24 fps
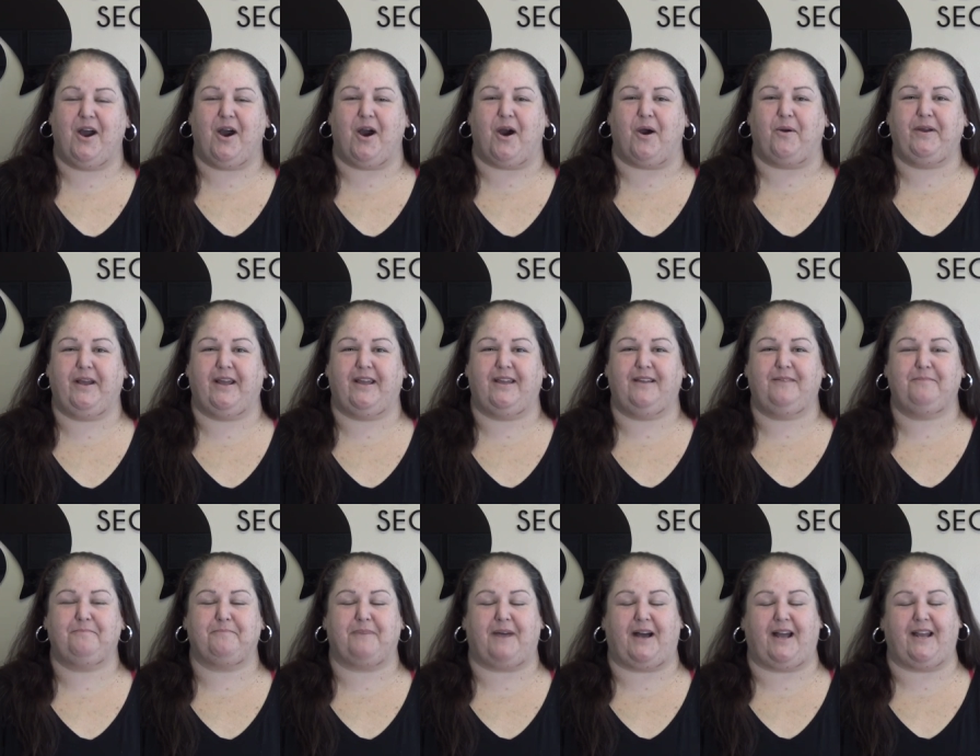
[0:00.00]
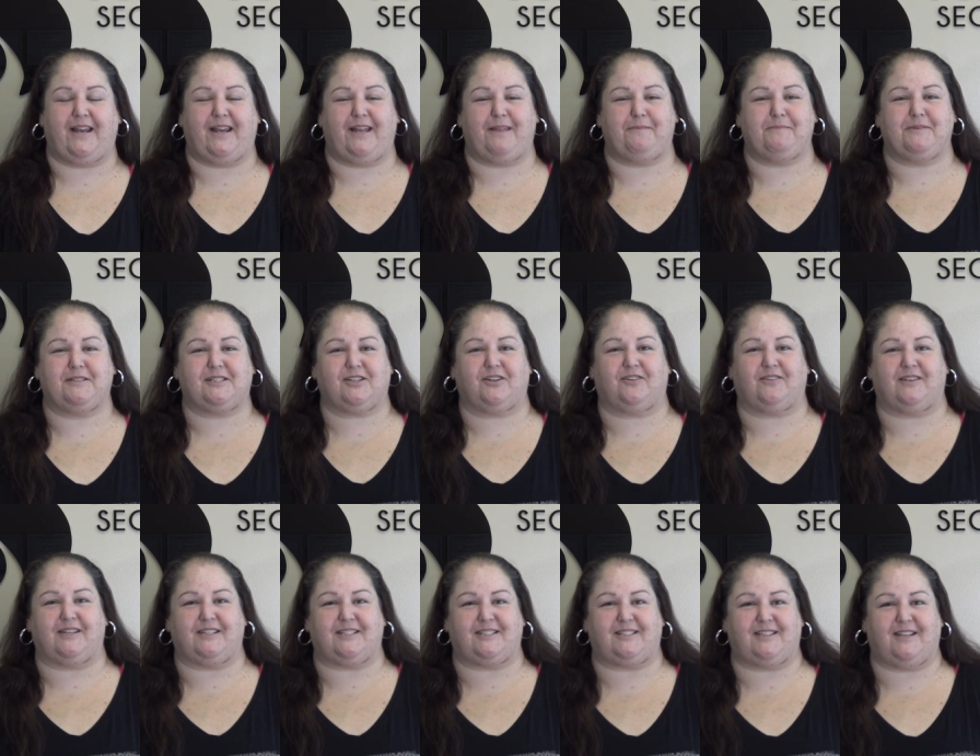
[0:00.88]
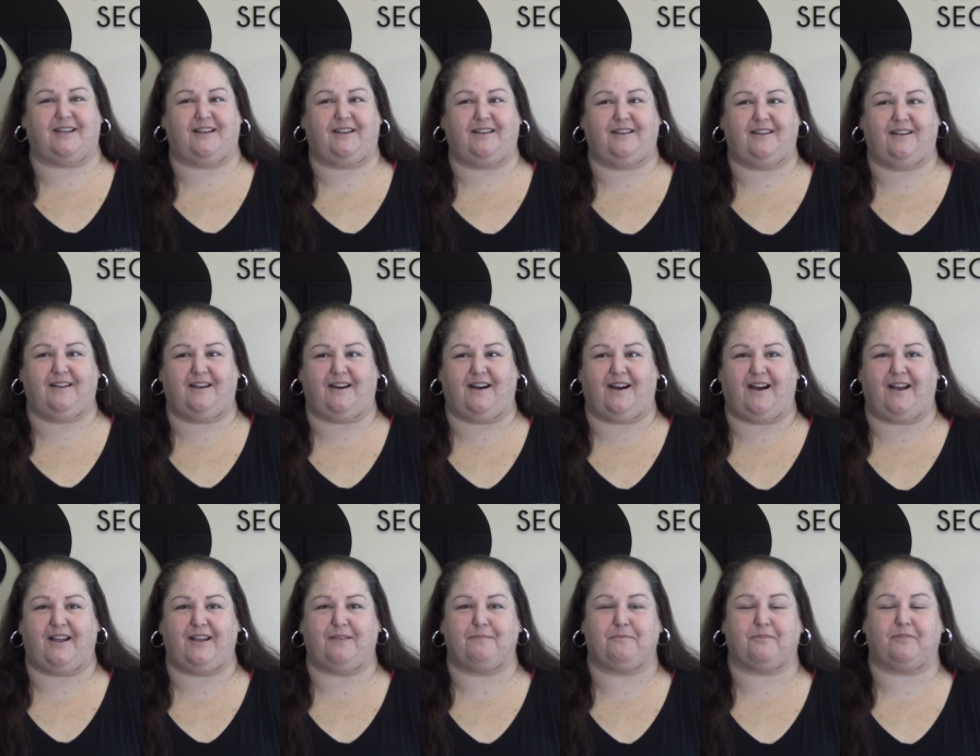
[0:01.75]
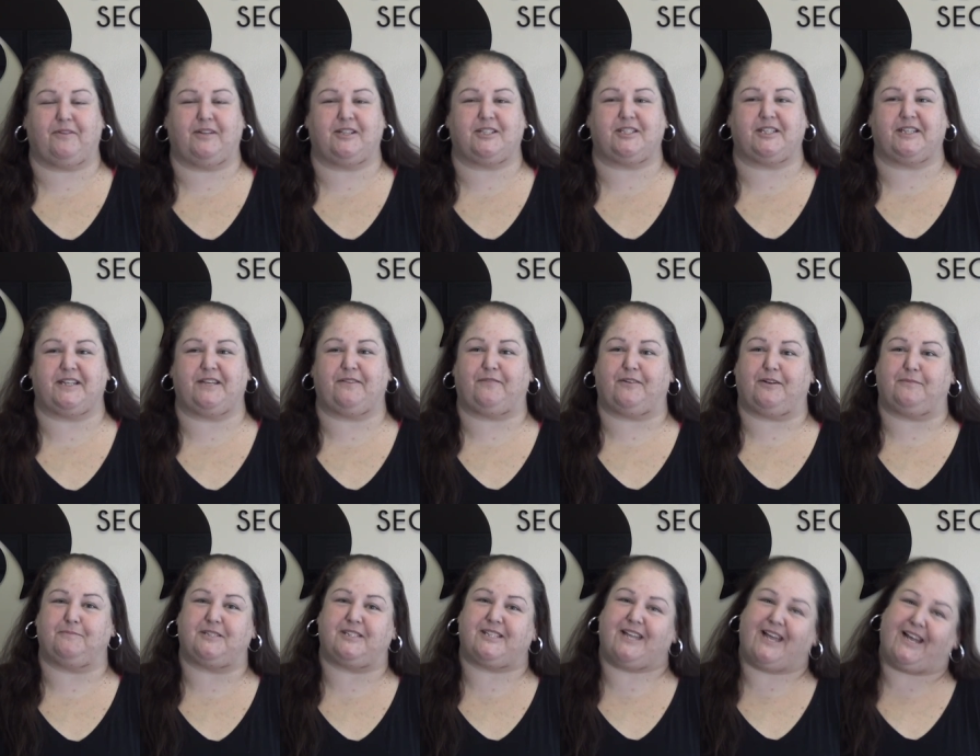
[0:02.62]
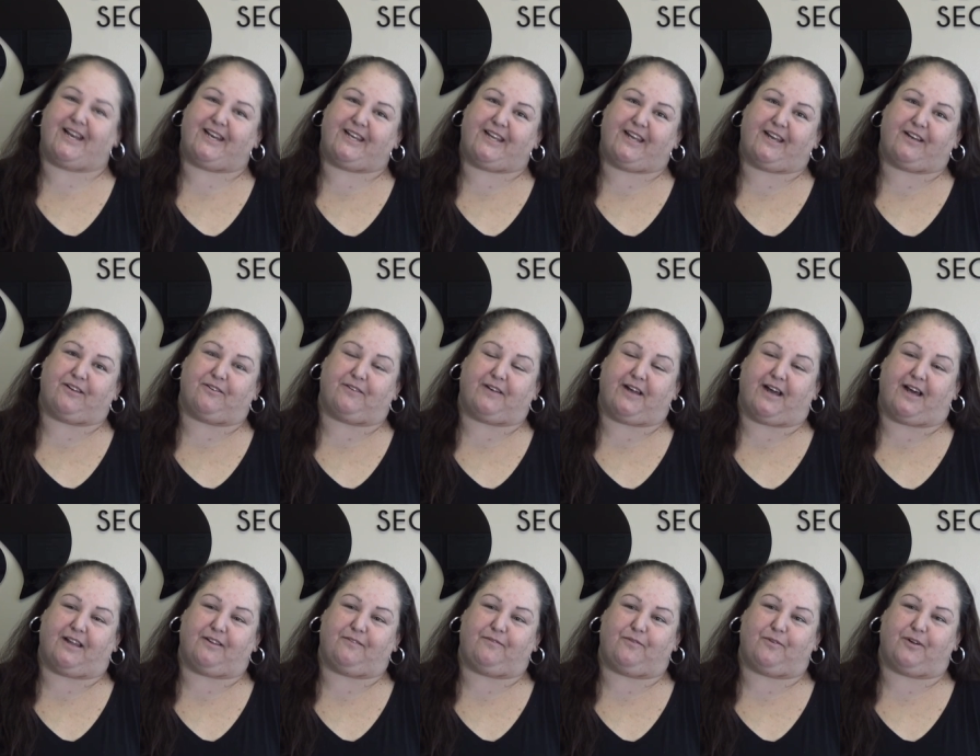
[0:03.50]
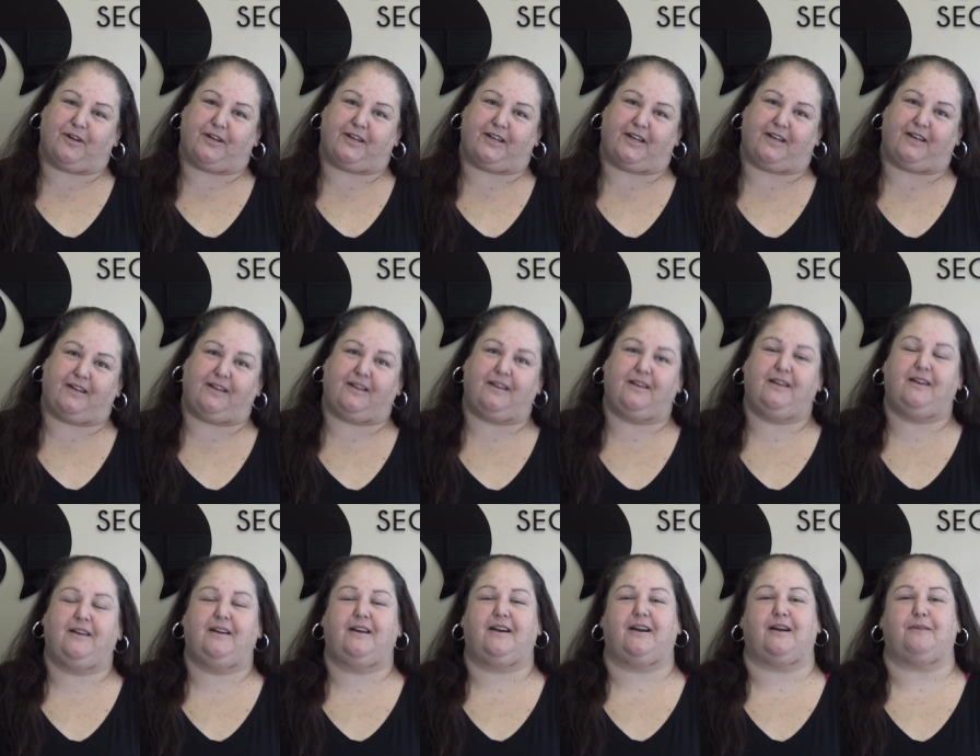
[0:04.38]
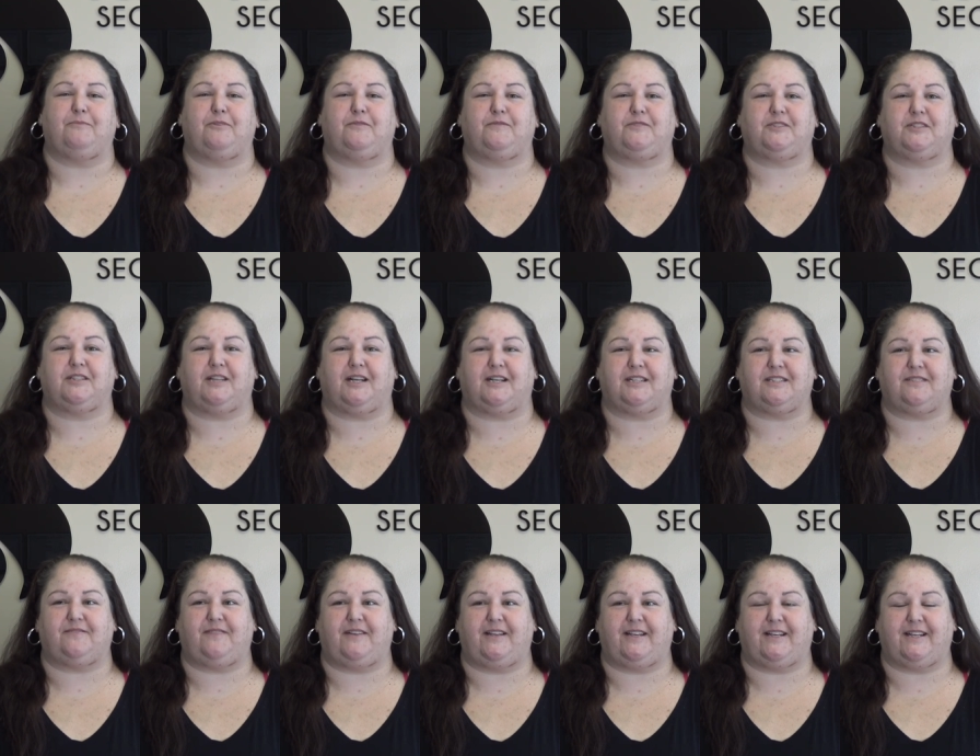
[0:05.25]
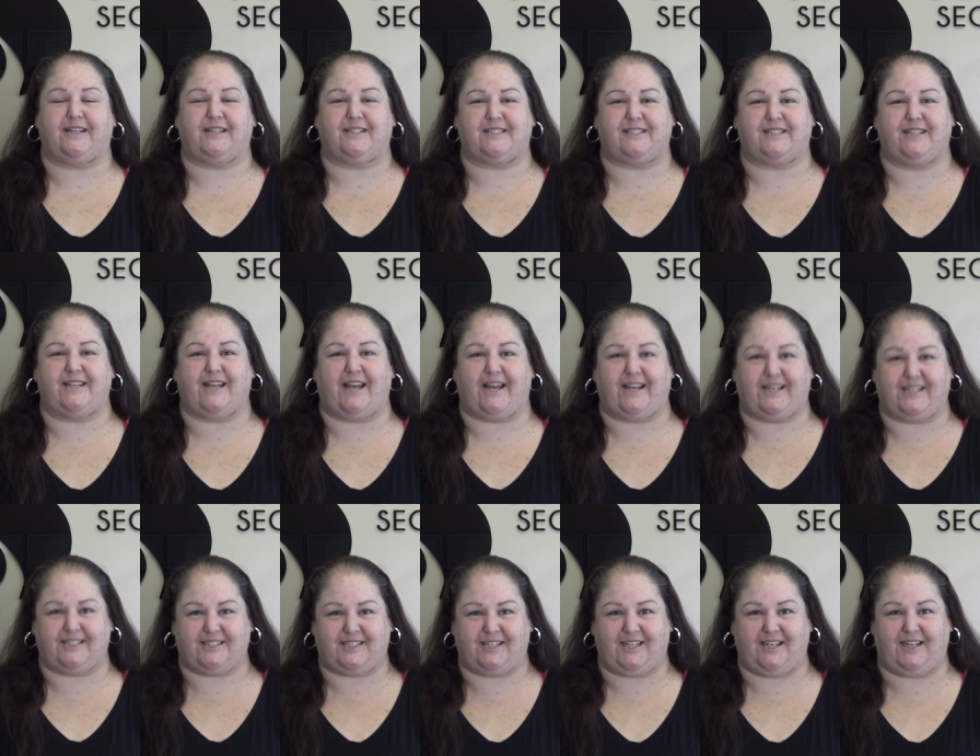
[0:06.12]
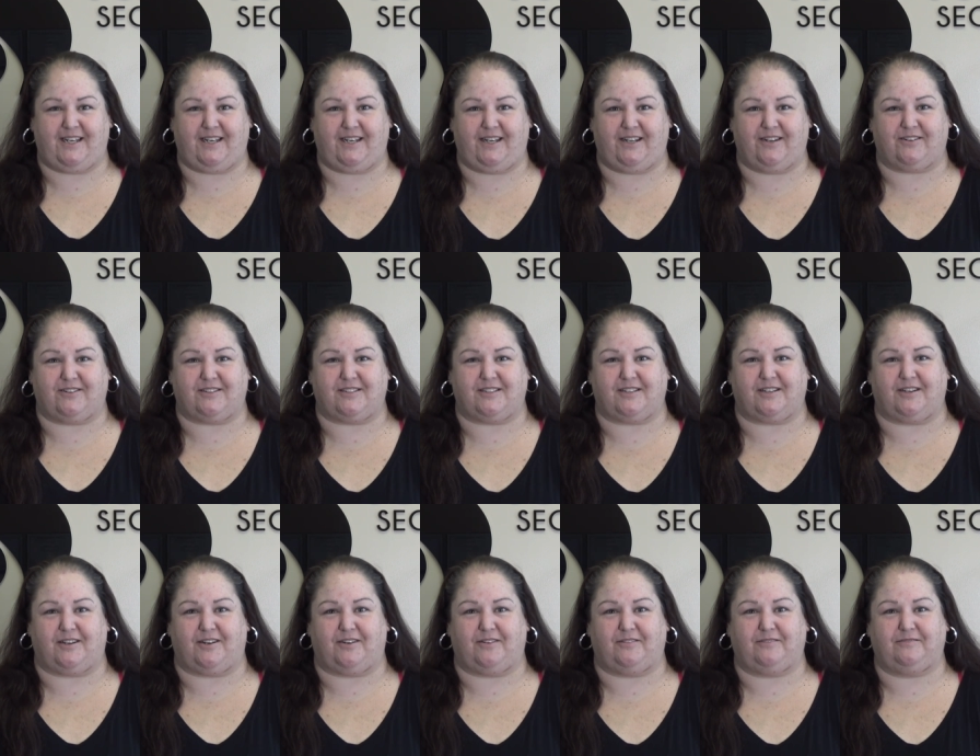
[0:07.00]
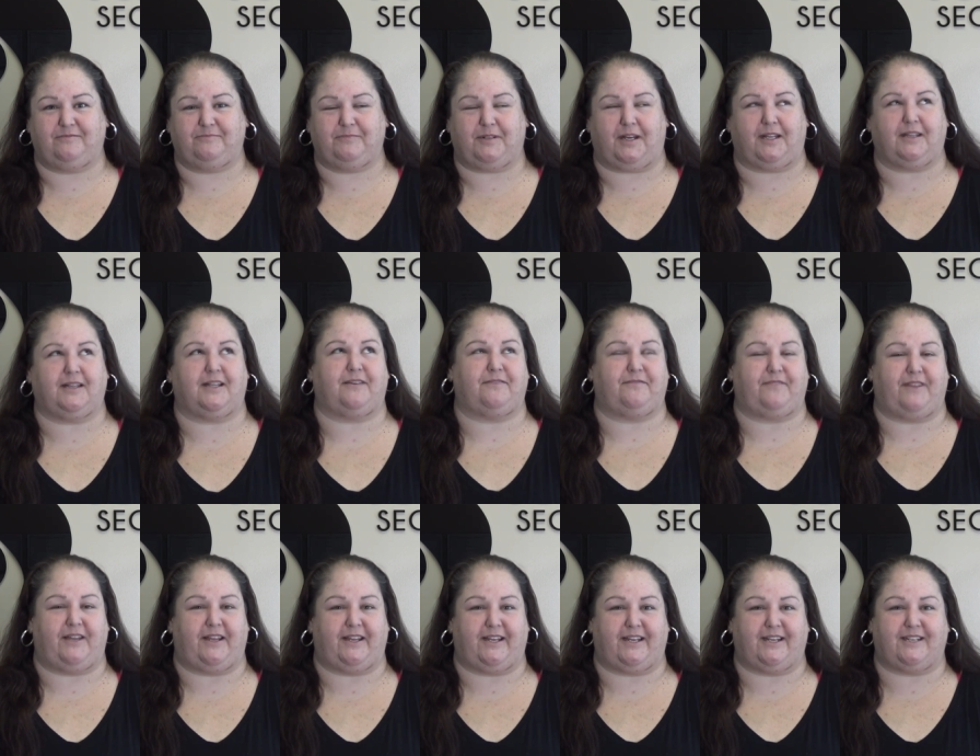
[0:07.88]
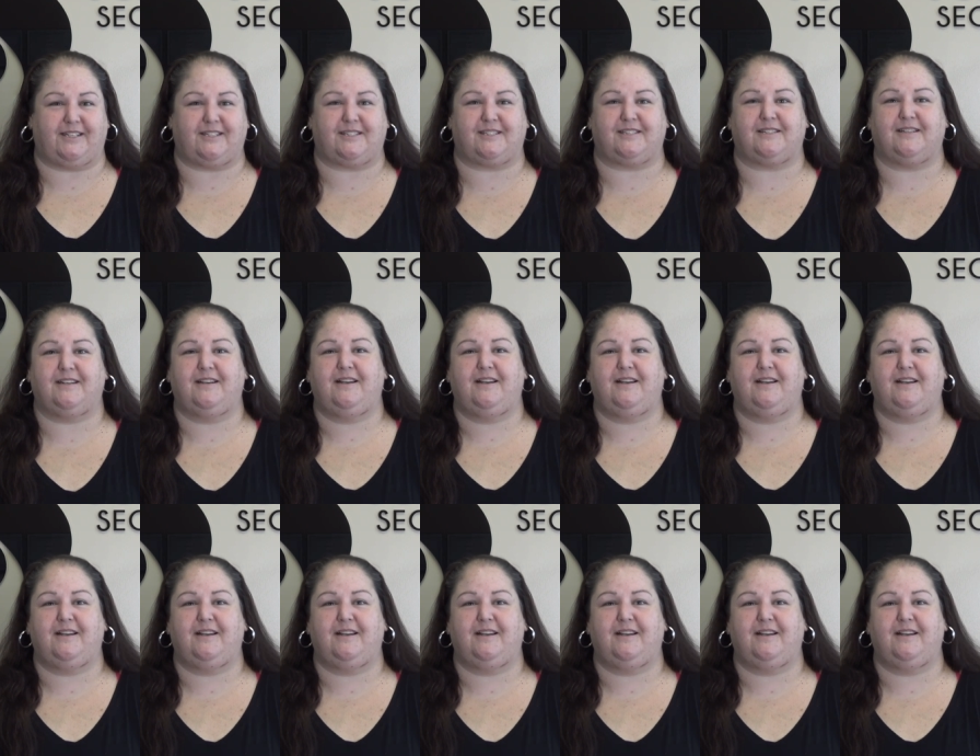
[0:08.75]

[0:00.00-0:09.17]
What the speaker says: Okay, my name is Carissa. I am originally from San Diego, California. I moved to Las Vegas 19 years ago. I love Vegas.